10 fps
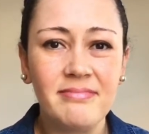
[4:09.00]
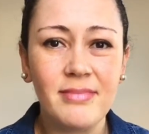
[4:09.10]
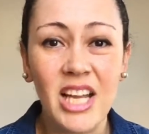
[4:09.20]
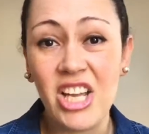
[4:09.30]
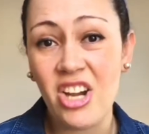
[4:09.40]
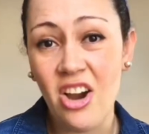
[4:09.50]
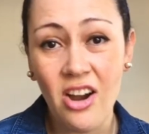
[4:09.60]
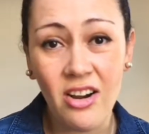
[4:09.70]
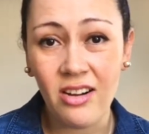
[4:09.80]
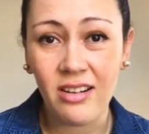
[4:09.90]
my
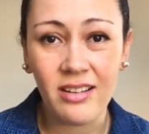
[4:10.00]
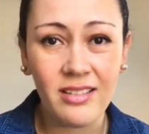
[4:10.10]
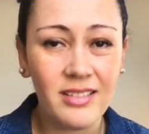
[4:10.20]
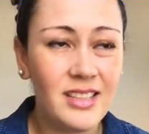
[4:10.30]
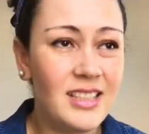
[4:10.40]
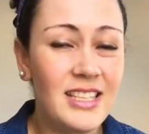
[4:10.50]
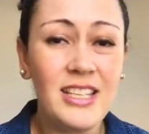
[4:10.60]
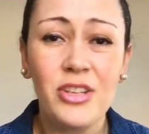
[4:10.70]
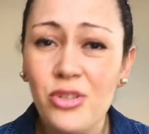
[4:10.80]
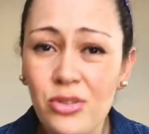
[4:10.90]
car.
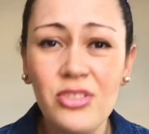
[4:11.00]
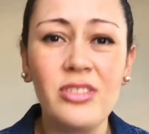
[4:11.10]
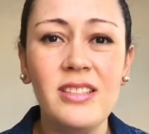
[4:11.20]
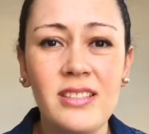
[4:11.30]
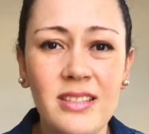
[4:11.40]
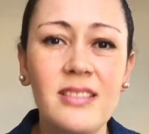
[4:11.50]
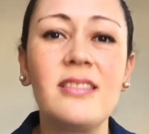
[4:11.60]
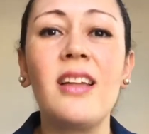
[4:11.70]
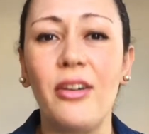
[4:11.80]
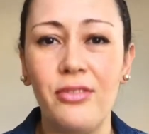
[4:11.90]
It usually is
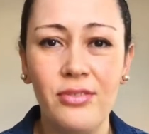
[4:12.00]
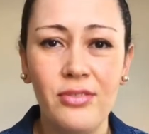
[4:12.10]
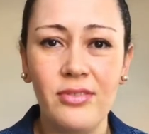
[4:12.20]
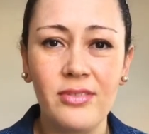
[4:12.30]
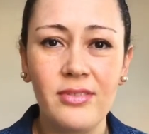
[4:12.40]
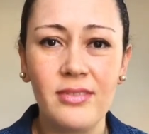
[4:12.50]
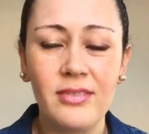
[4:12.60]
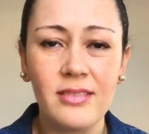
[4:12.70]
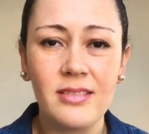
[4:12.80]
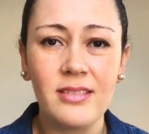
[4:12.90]
stuff.
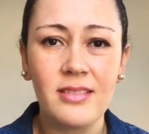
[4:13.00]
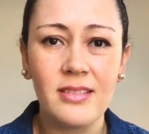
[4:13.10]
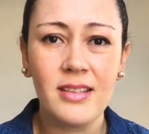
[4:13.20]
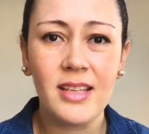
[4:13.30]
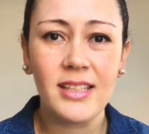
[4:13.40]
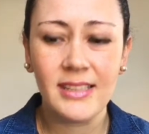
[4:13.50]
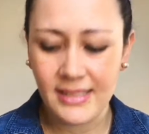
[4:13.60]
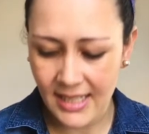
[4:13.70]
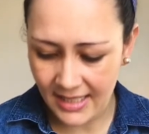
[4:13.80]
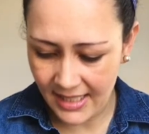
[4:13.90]

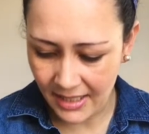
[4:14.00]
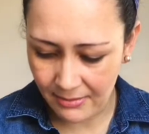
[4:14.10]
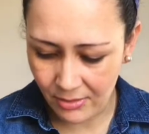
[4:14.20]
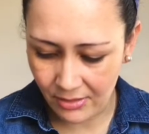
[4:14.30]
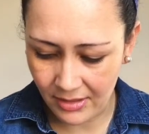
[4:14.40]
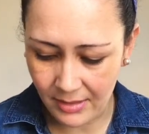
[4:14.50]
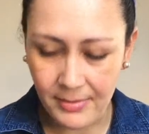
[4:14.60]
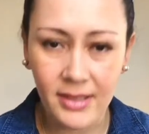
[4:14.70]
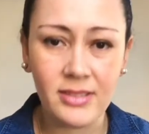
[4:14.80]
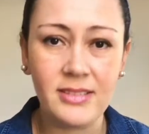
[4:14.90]
They care more
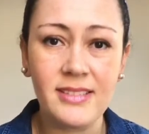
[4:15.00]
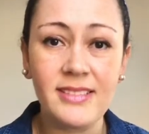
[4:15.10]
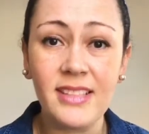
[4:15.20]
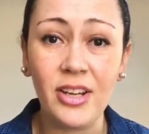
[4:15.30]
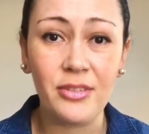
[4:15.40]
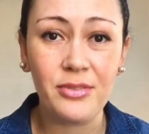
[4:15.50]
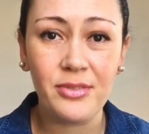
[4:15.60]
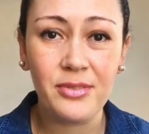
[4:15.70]
about stuff